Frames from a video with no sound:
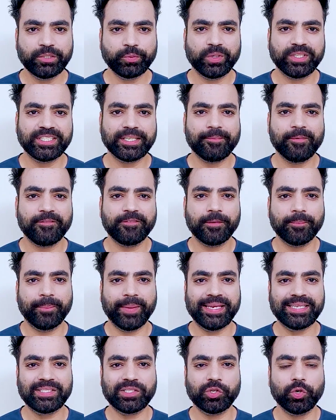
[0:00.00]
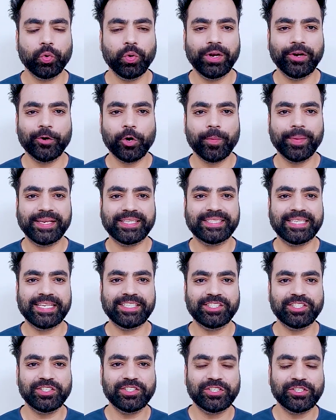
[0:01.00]
These were some of the best Google Chrome
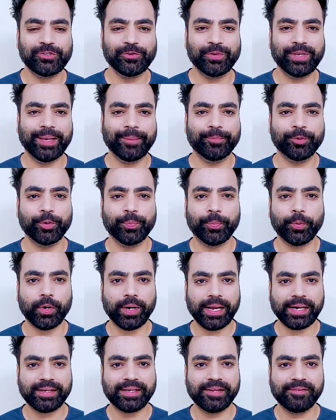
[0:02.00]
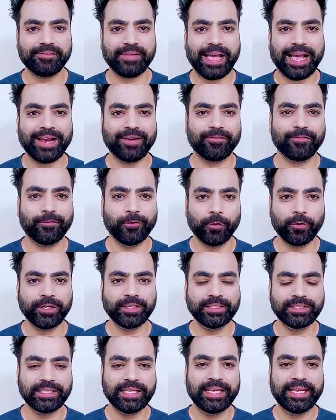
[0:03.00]
extensions to keep you productive and
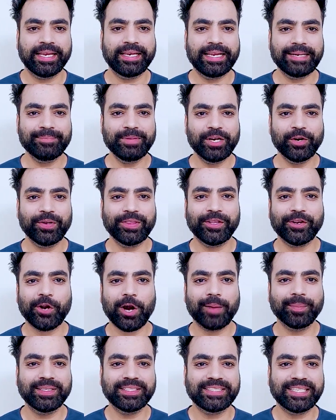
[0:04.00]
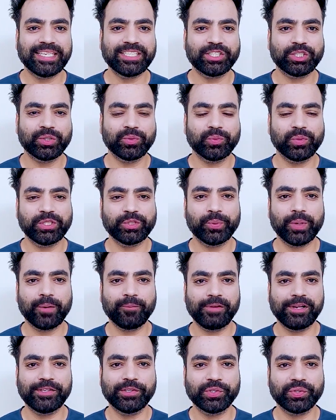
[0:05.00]
focused. Let me know in the comment section
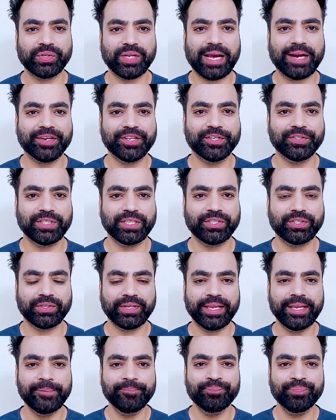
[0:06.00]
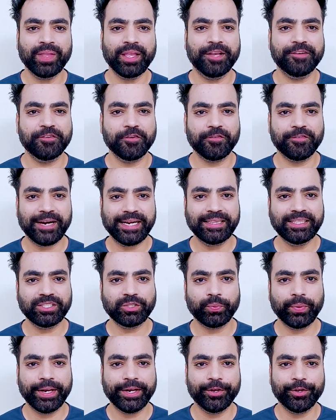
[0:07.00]
which one will you start using today. If you
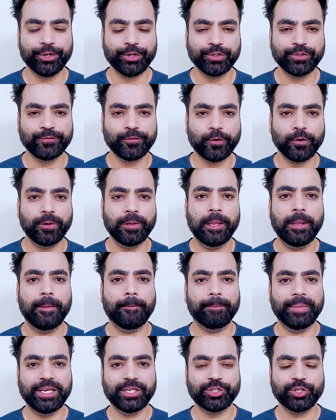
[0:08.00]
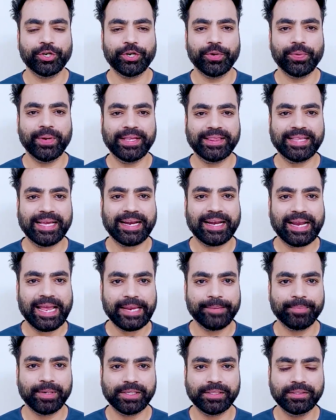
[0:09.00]
find this video useful, make sure you hit
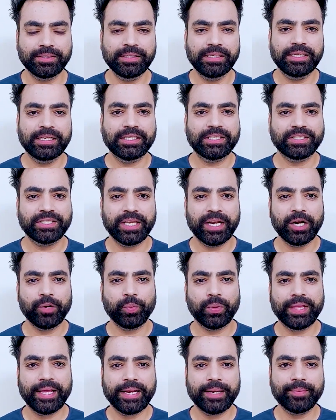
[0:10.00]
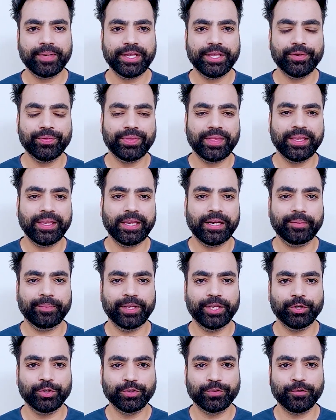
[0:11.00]
that like button, share it with anybody you think
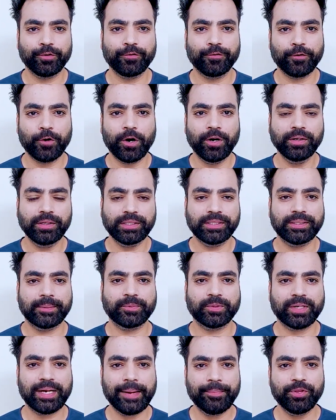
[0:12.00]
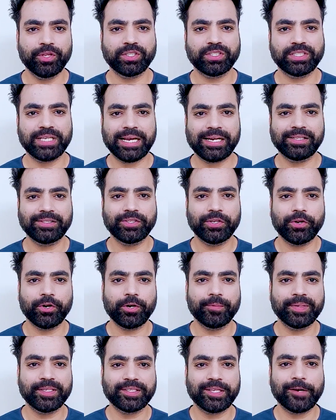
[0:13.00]
it'll be useful for, subscribe to the channel
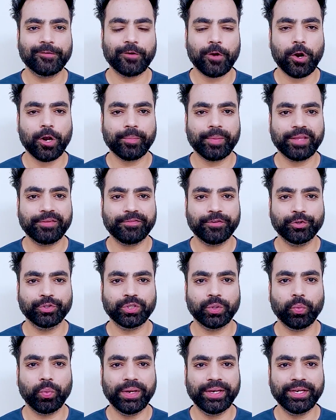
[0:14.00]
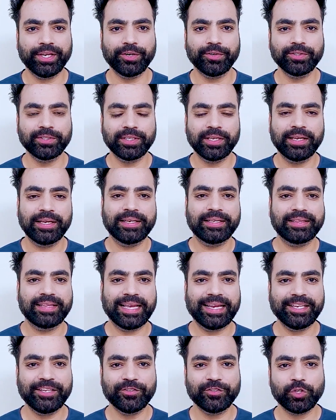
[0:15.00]
so you don't miss out on my future videos.
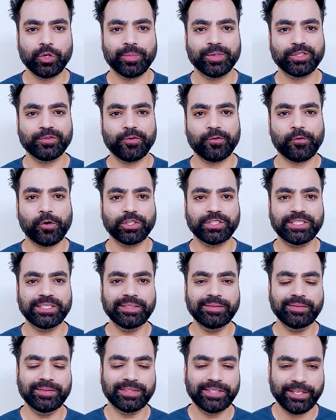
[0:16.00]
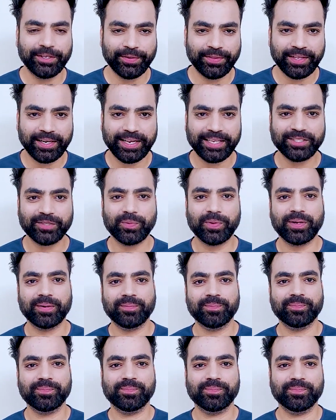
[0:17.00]
Thank you so much for watching. See you in the next
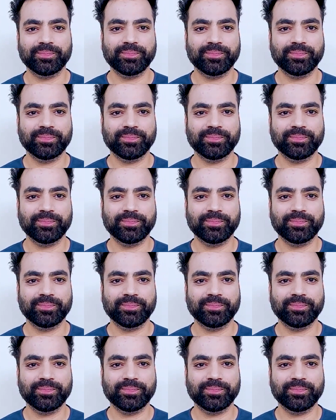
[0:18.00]
one.